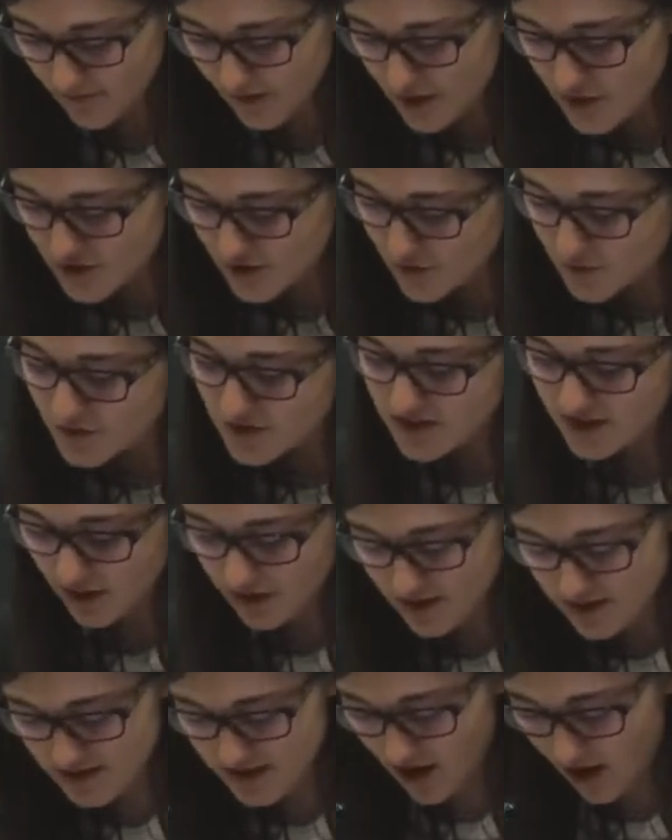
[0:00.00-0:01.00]
So to start
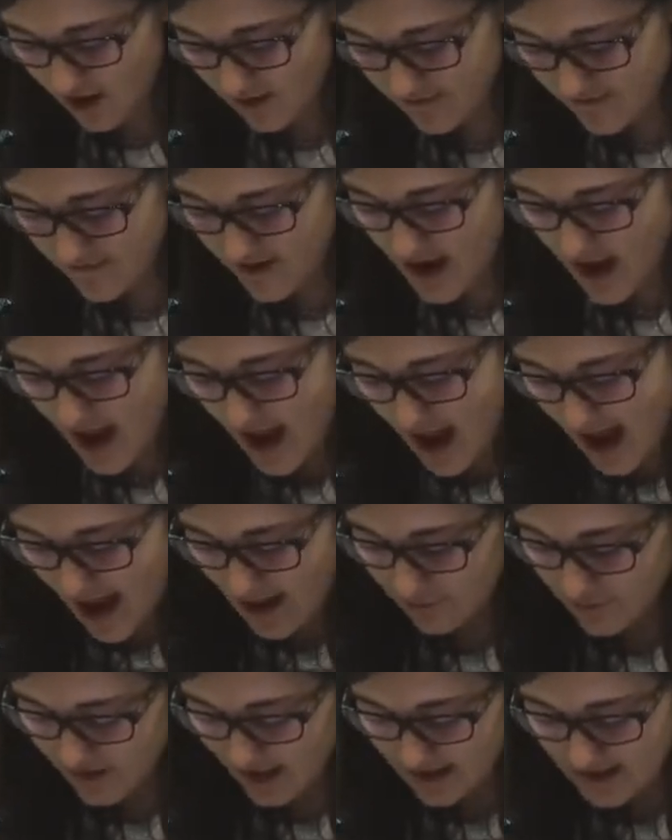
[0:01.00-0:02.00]
us off, I
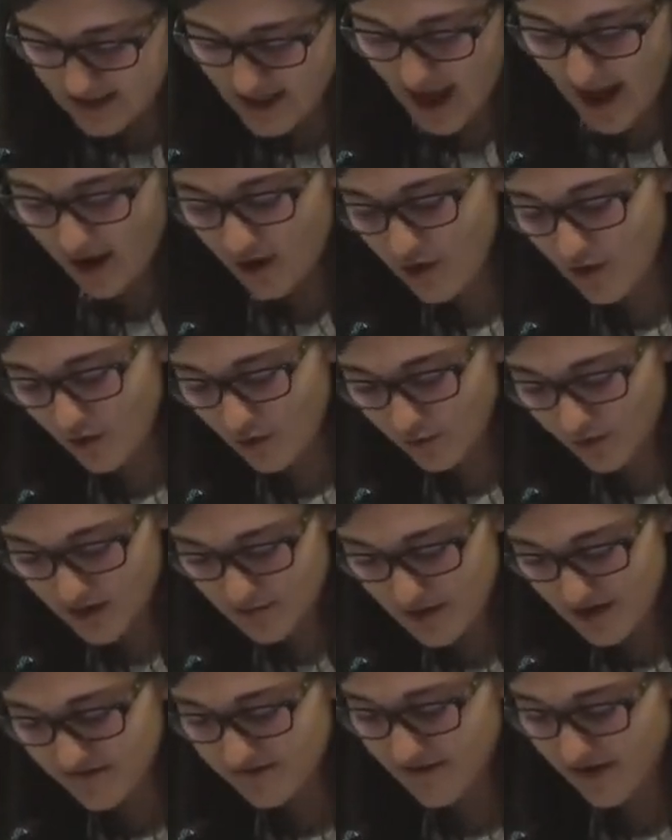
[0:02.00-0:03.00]
would like to echo one of
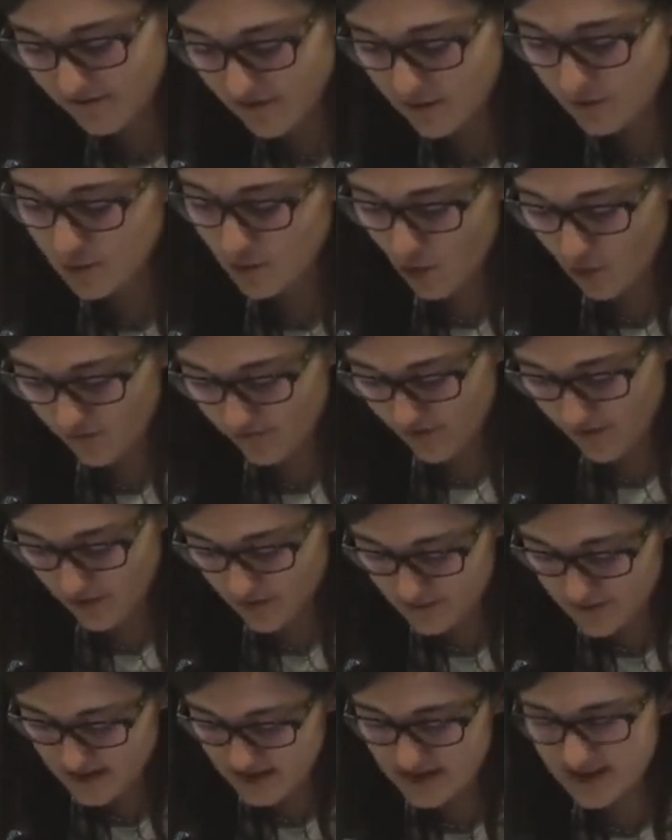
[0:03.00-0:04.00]
my favorite
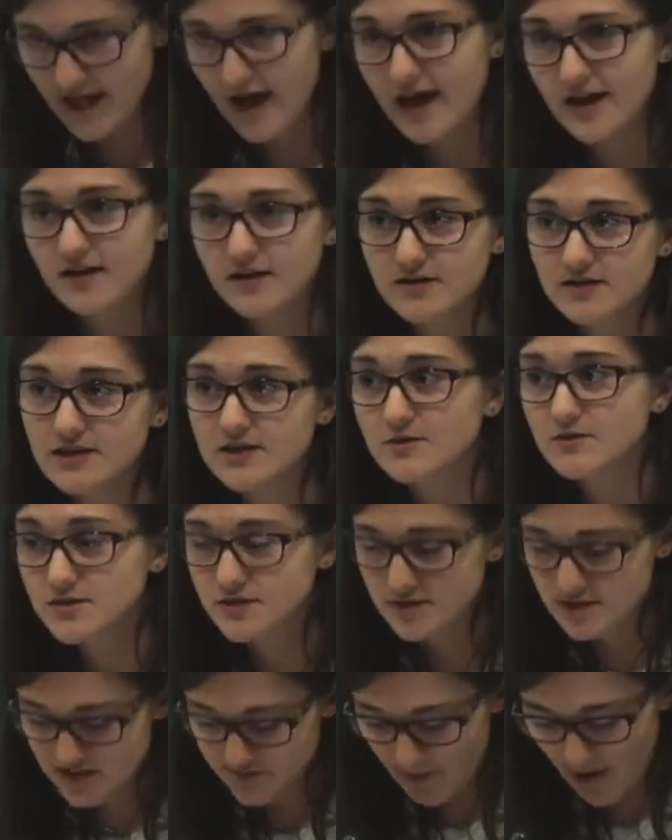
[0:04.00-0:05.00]
proverbs that continues to
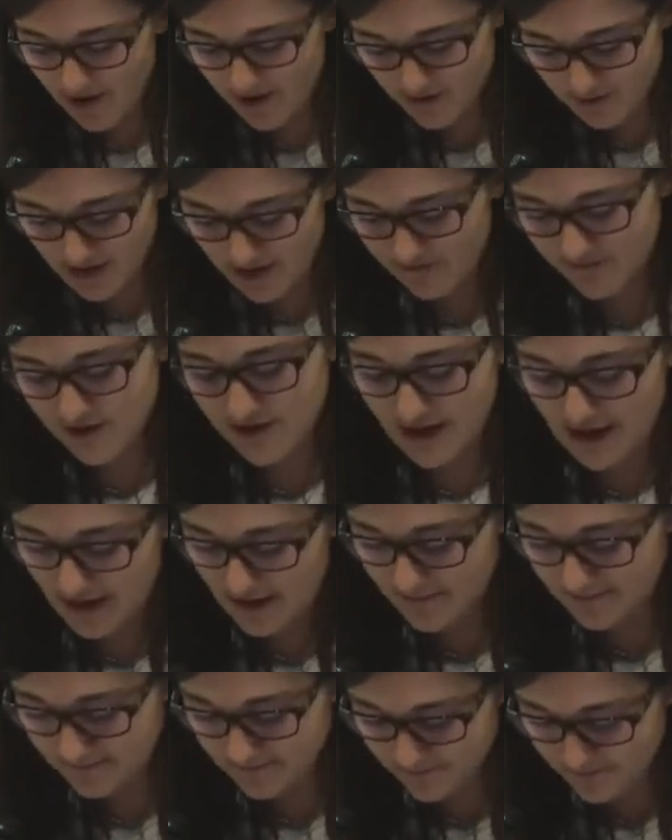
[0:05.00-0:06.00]
inspire me every
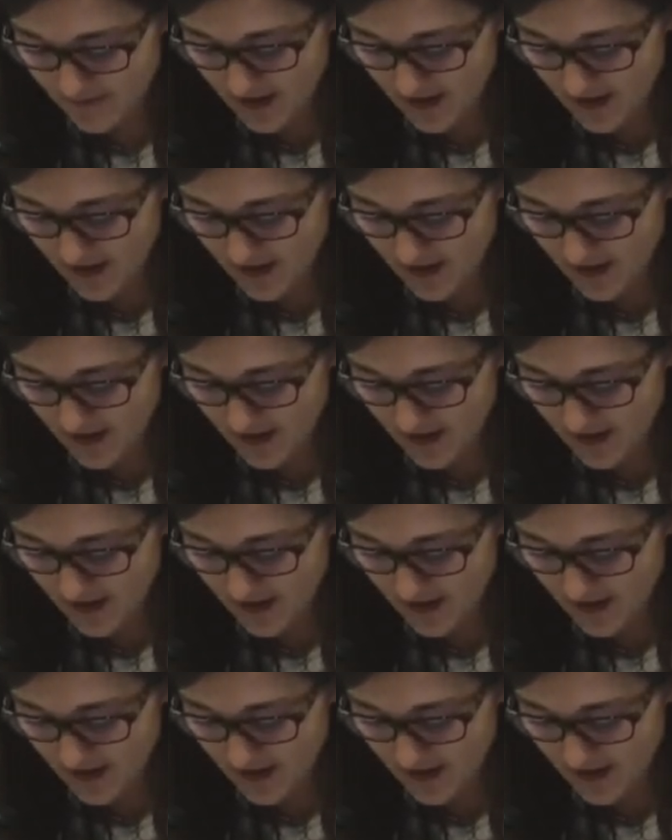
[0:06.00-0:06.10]
day.